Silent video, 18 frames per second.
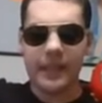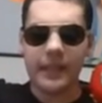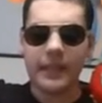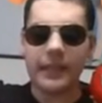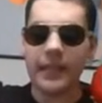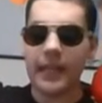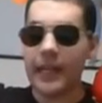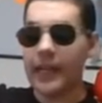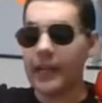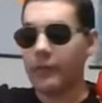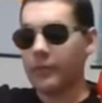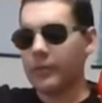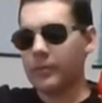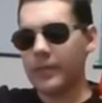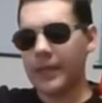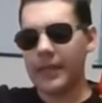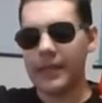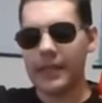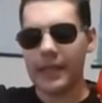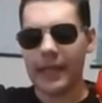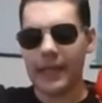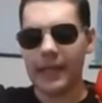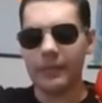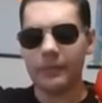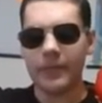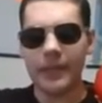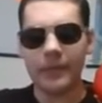they would be the kind
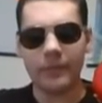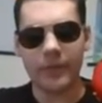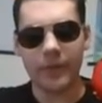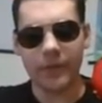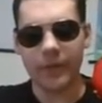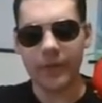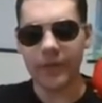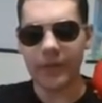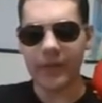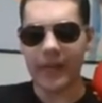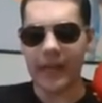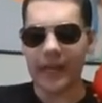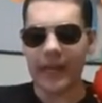of people that